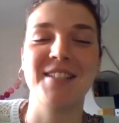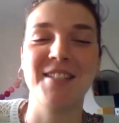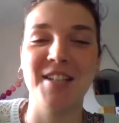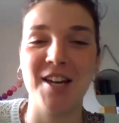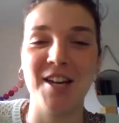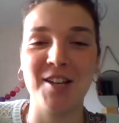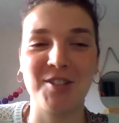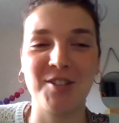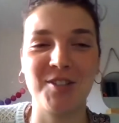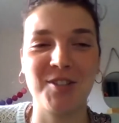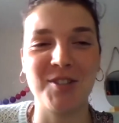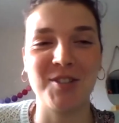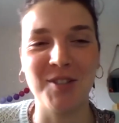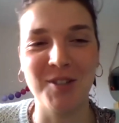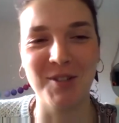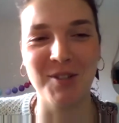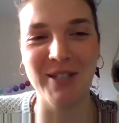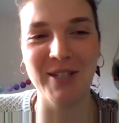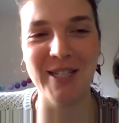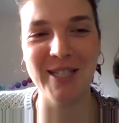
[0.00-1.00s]
Yes,
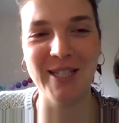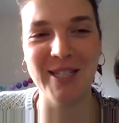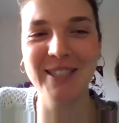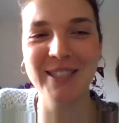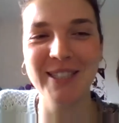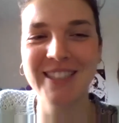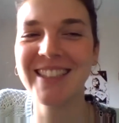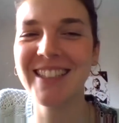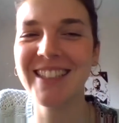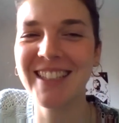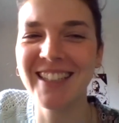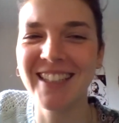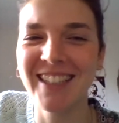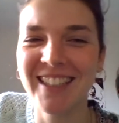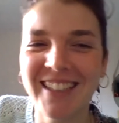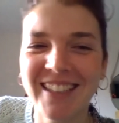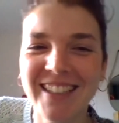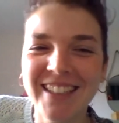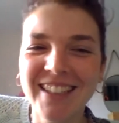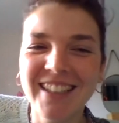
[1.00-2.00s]
agreed.
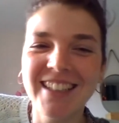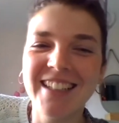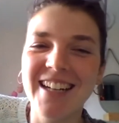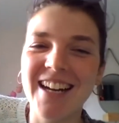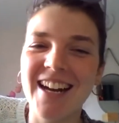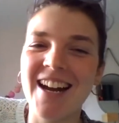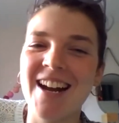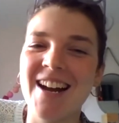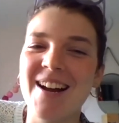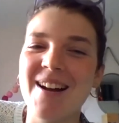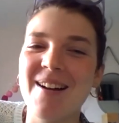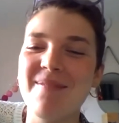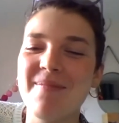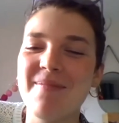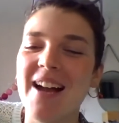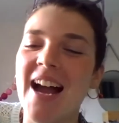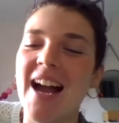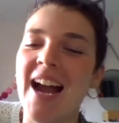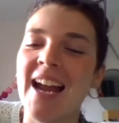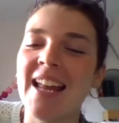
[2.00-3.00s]

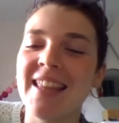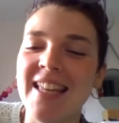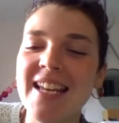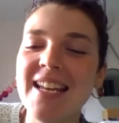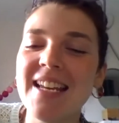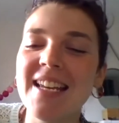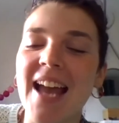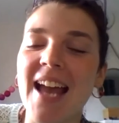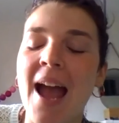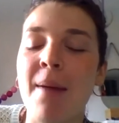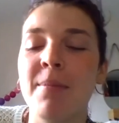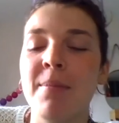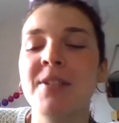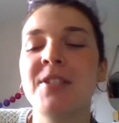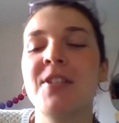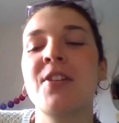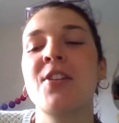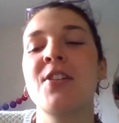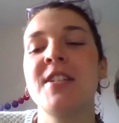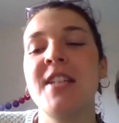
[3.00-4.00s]
I think
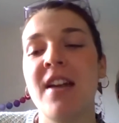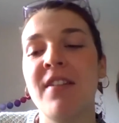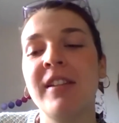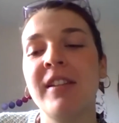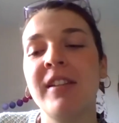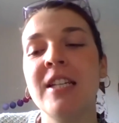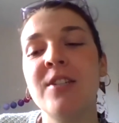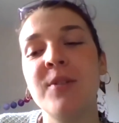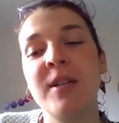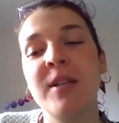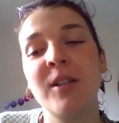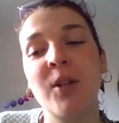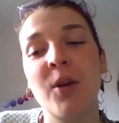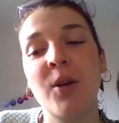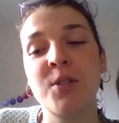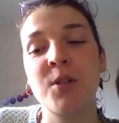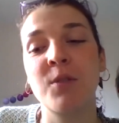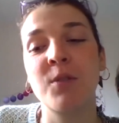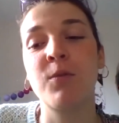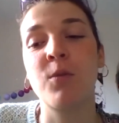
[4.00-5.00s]
Amazon are definitely doing
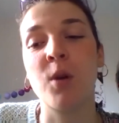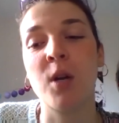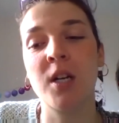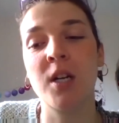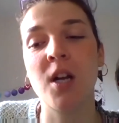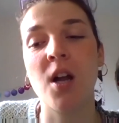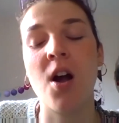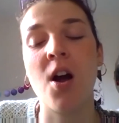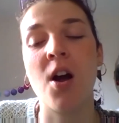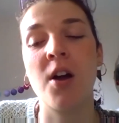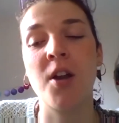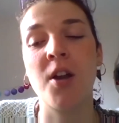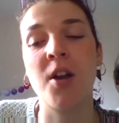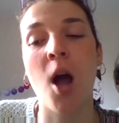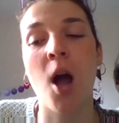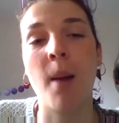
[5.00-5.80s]
loads of work on